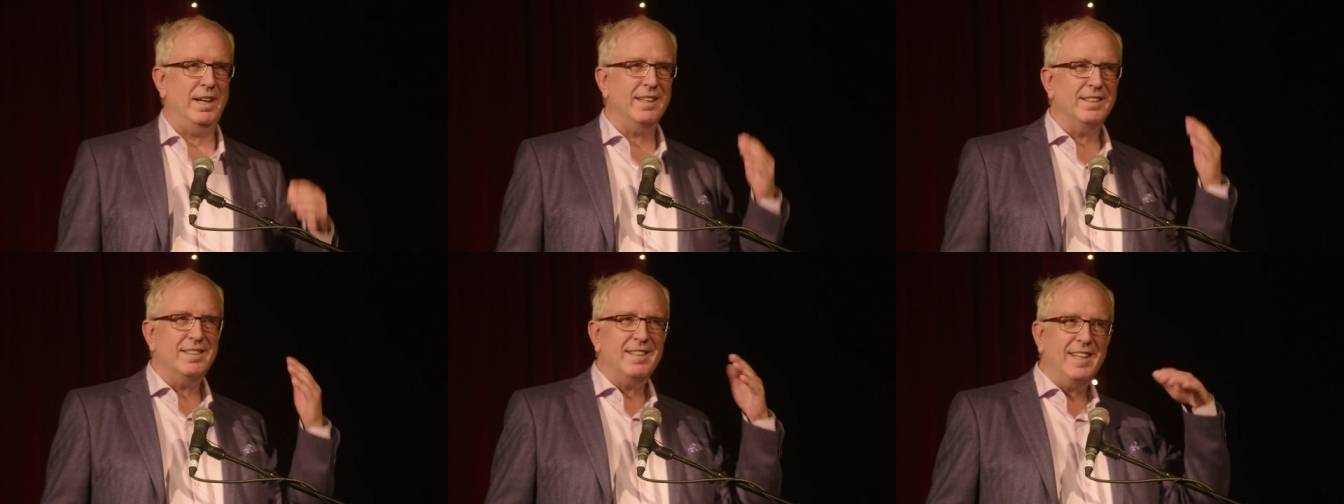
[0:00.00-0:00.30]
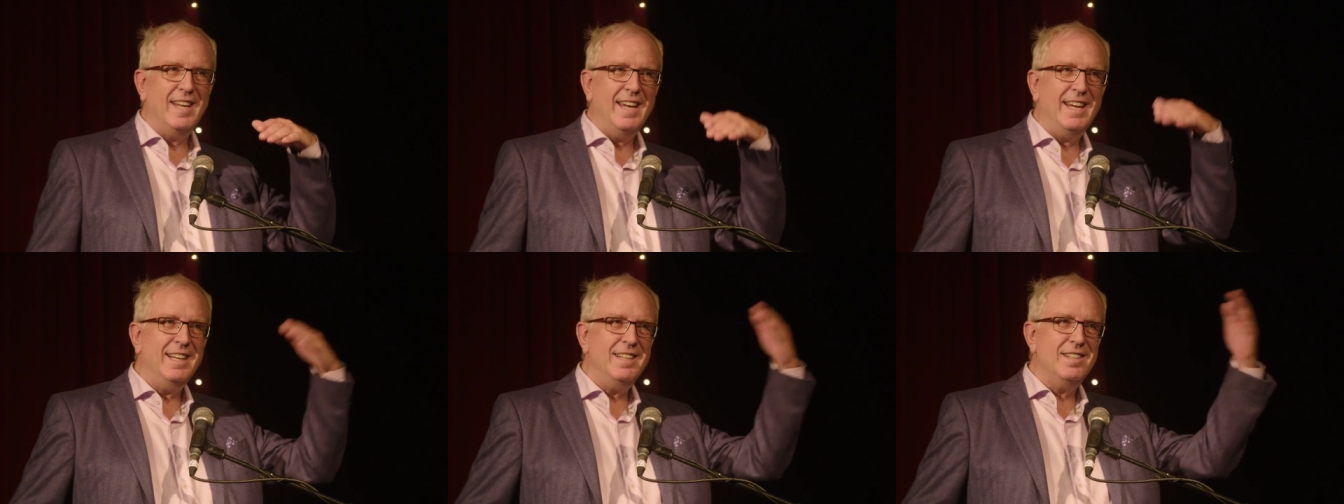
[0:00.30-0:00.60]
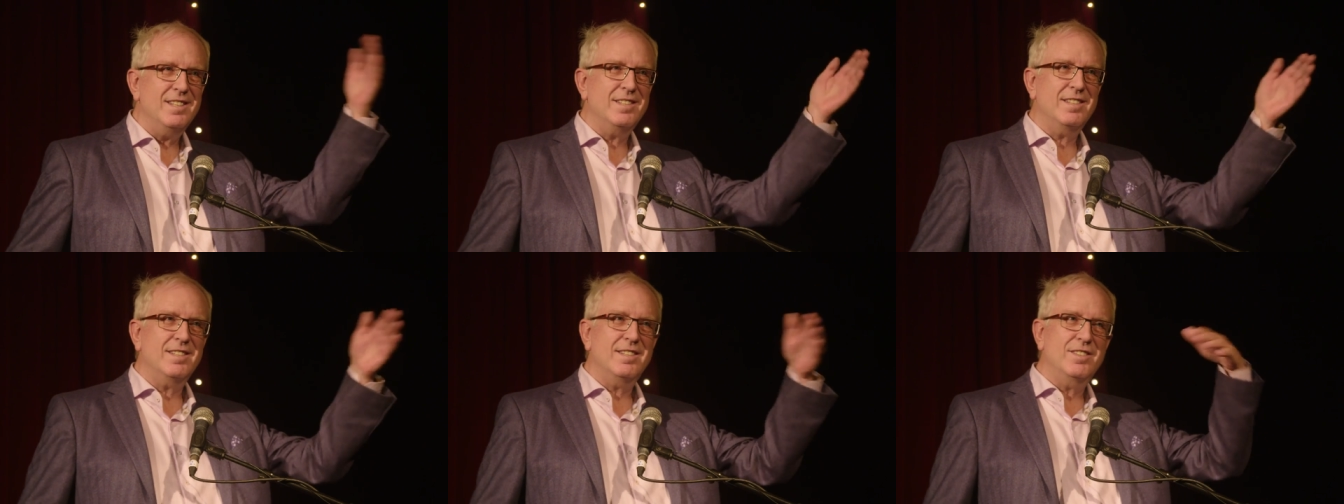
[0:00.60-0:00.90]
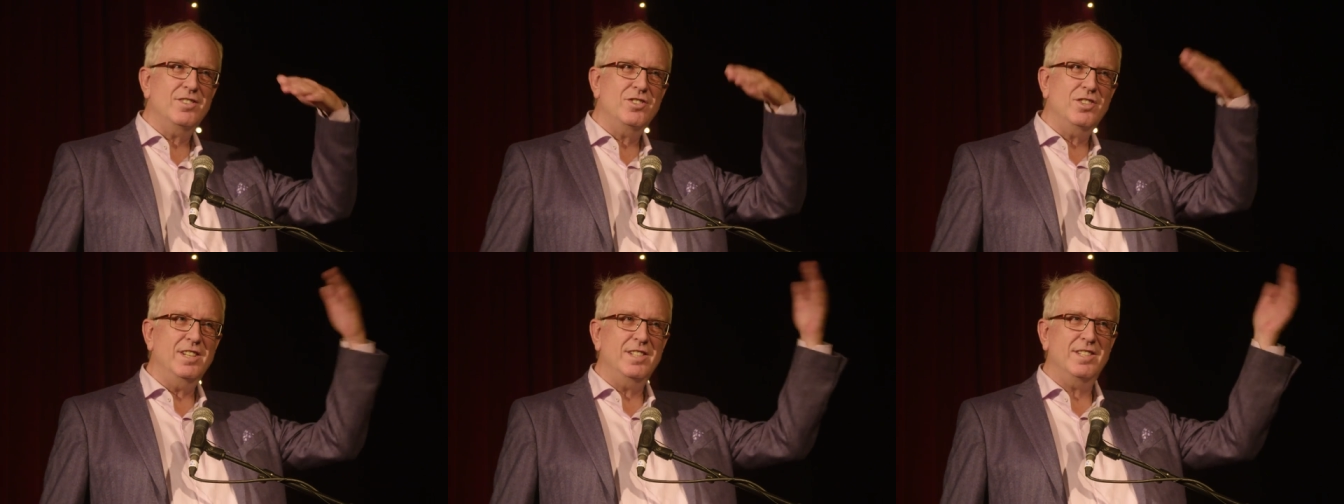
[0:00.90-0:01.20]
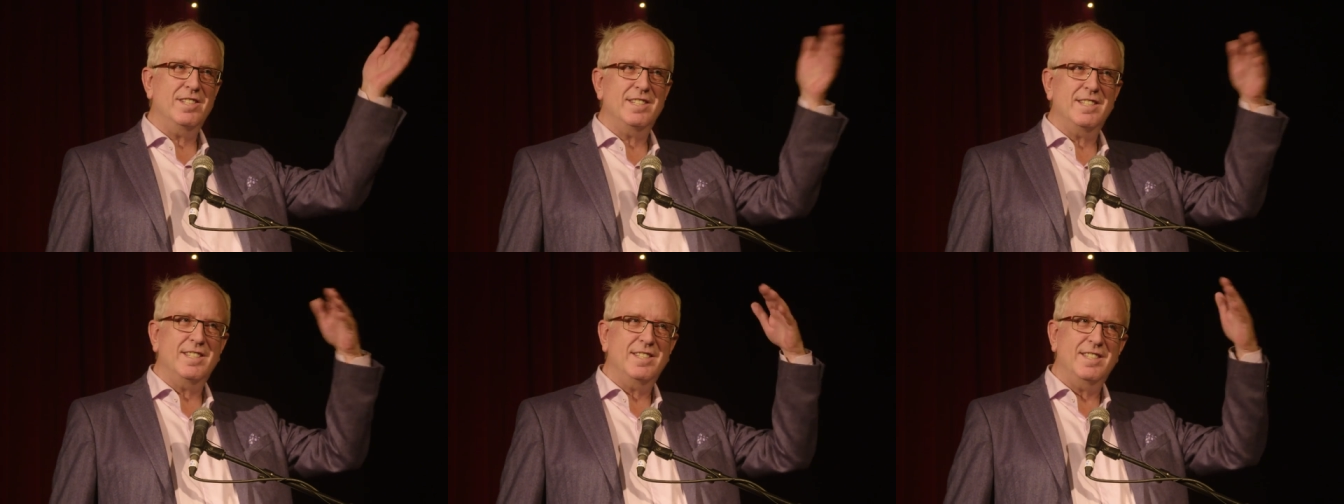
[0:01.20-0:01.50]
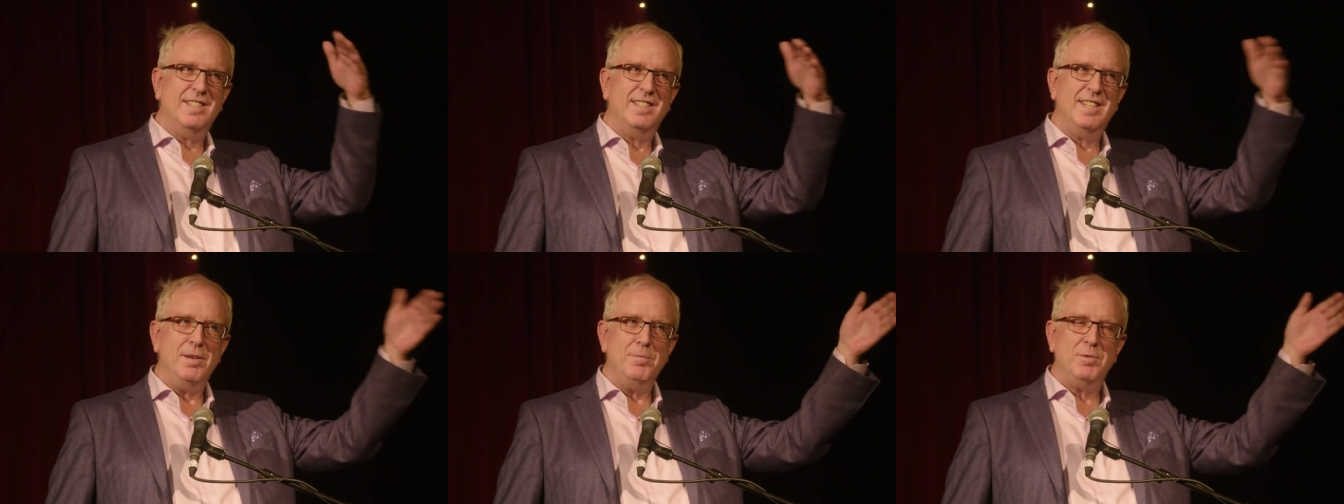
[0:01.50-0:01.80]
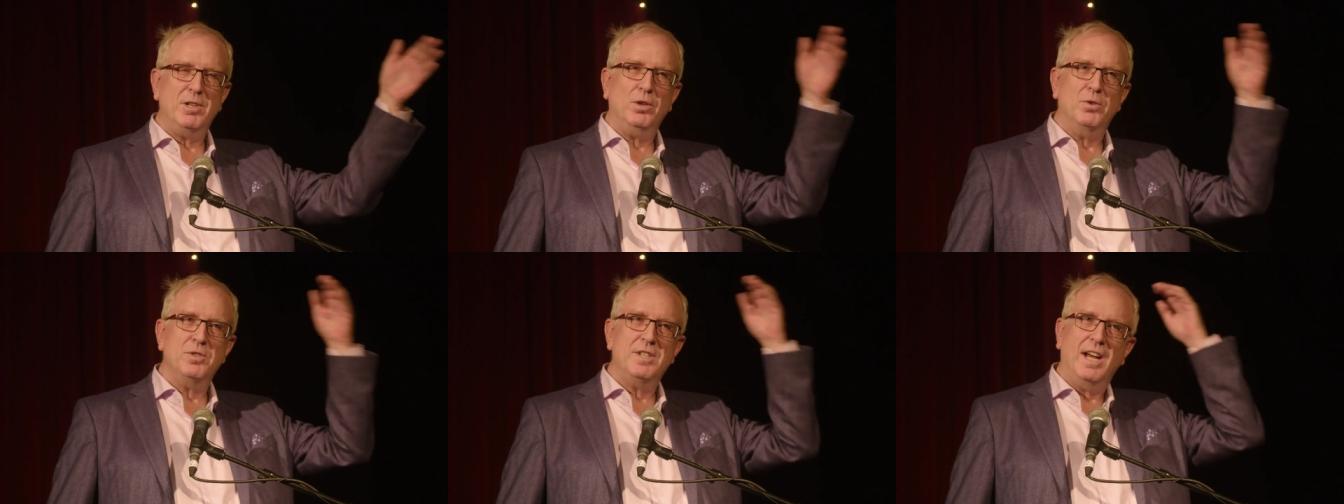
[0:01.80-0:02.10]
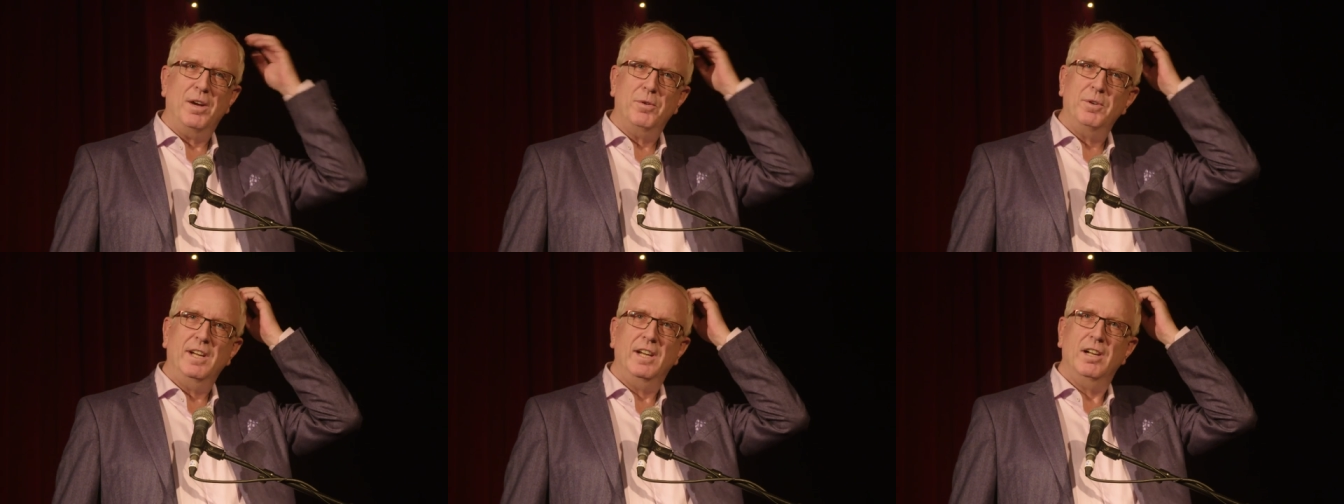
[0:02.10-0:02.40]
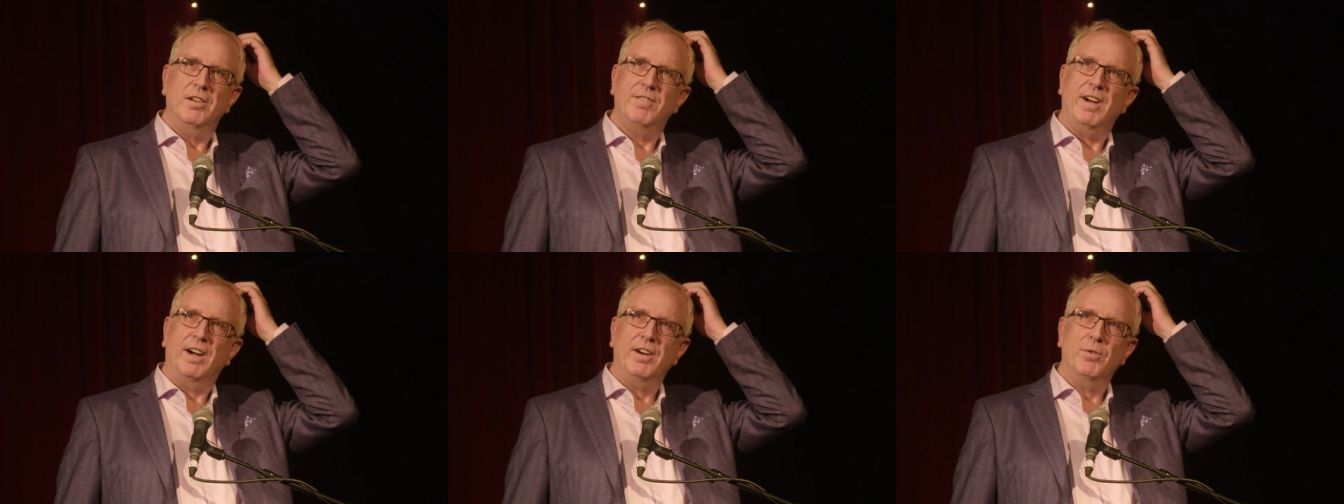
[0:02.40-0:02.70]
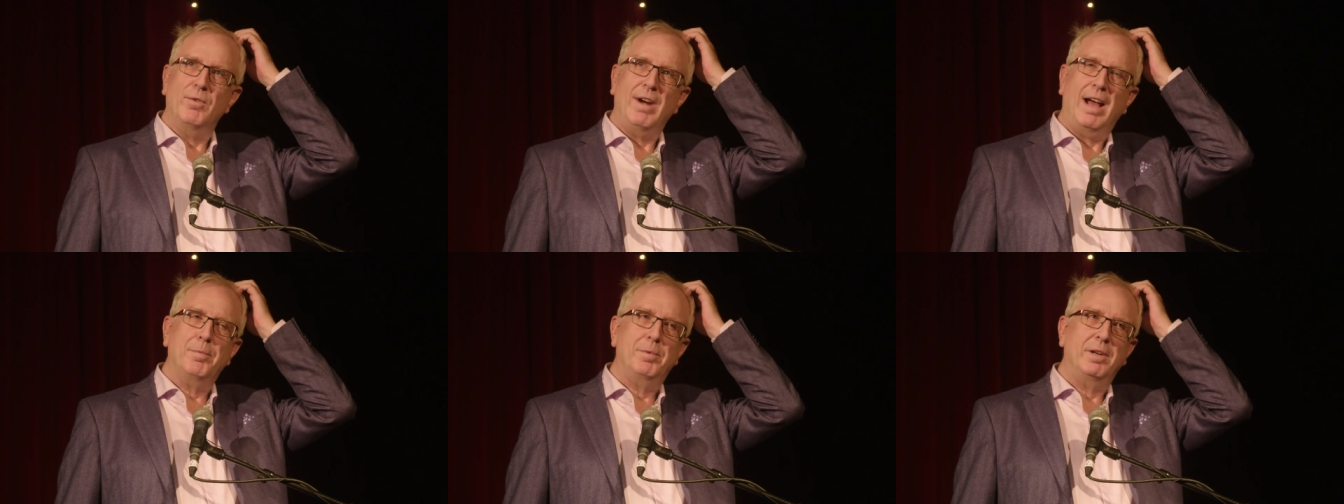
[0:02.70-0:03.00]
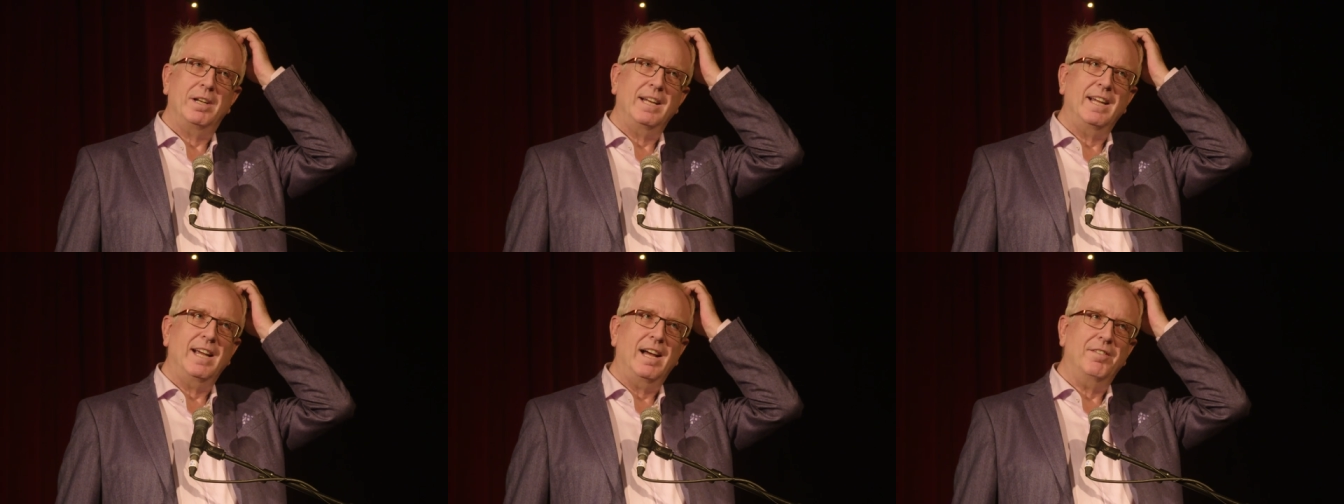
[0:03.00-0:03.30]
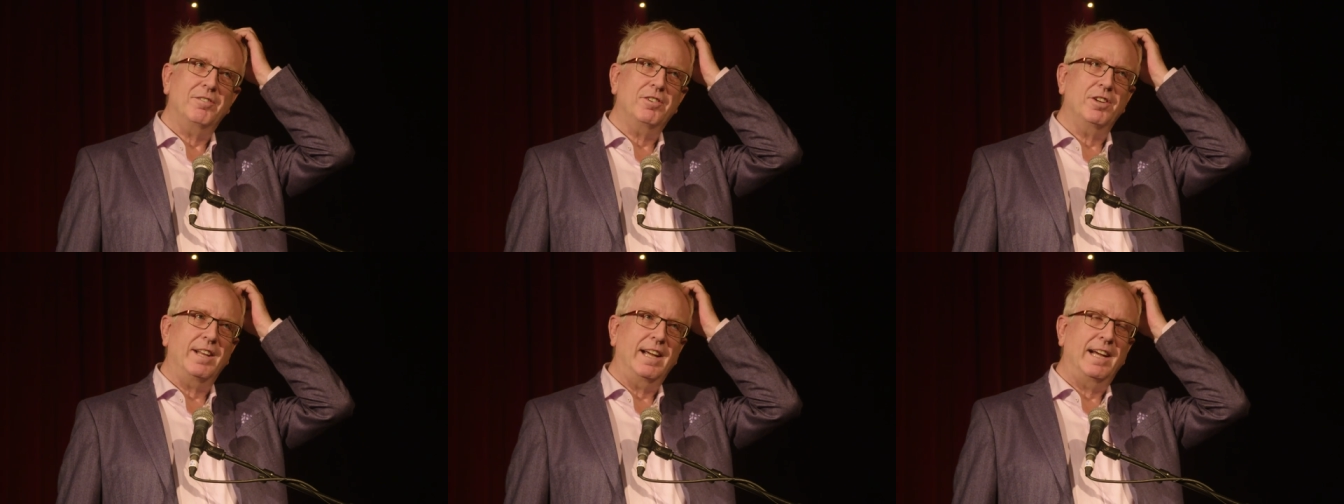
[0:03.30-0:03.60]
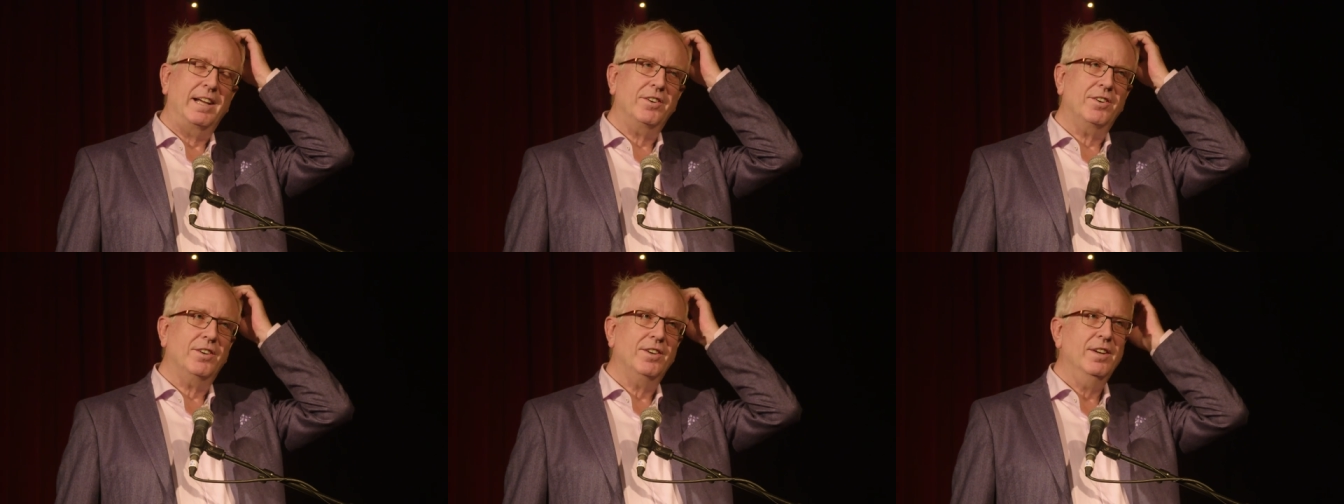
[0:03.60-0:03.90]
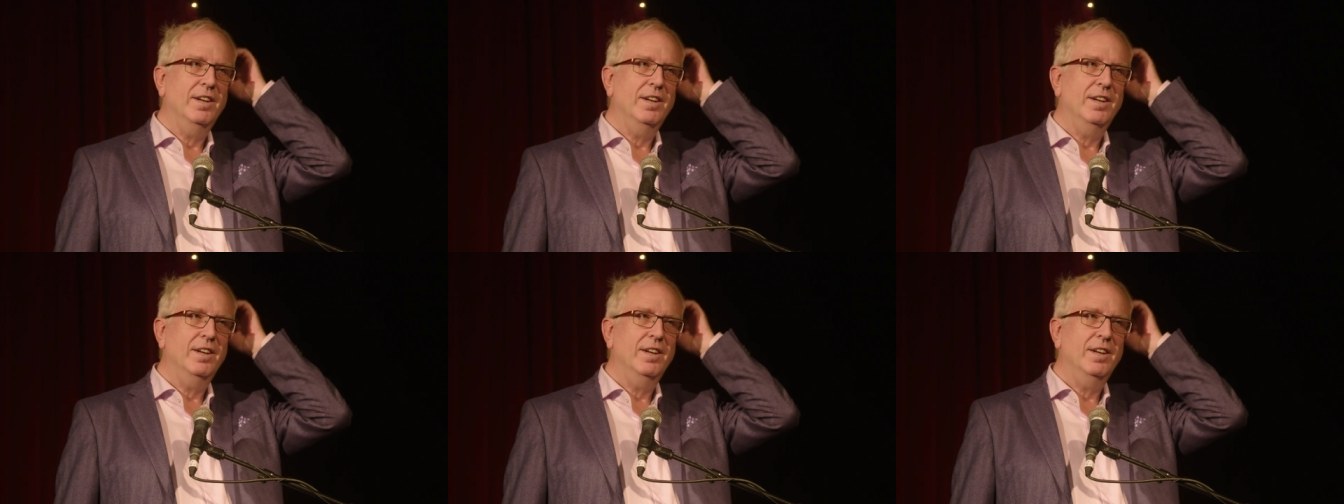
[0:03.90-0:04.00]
and things, she seemed to go downhill very rapidly after that.